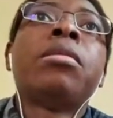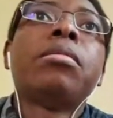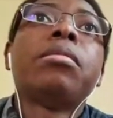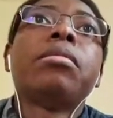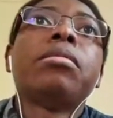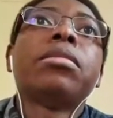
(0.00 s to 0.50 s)

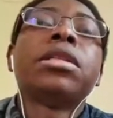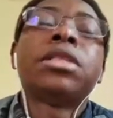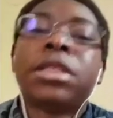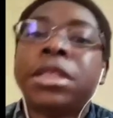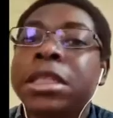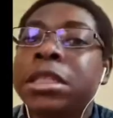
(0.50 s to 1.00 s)

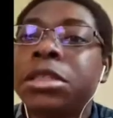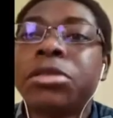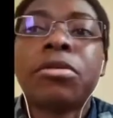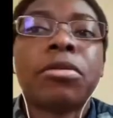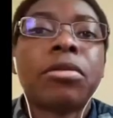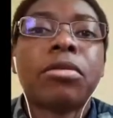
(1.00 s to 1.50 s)
from the
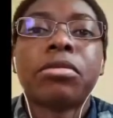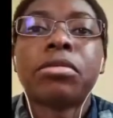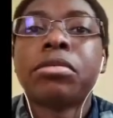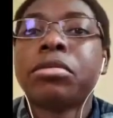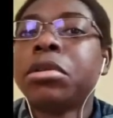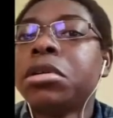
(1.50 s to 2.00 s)
city
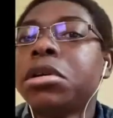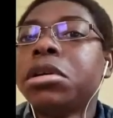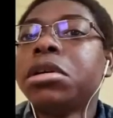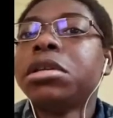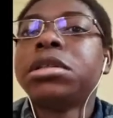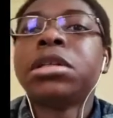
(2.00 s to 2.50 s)
or
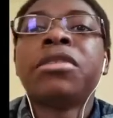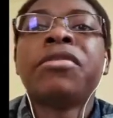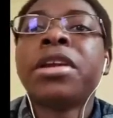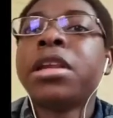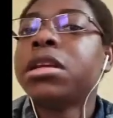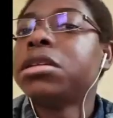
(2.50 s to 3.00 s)

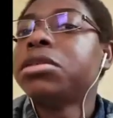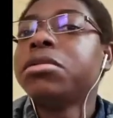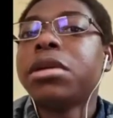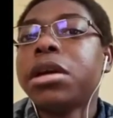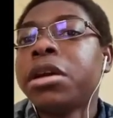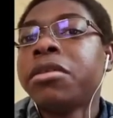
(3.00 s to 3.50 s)
to the
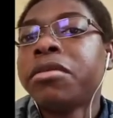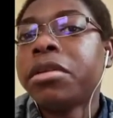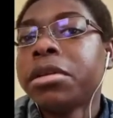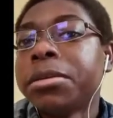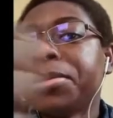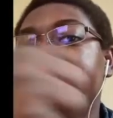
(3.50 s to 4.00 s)
village
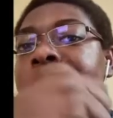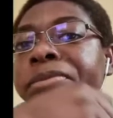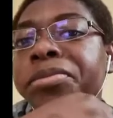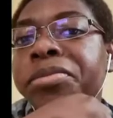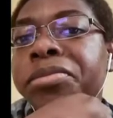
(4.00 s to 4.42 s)
or whatever.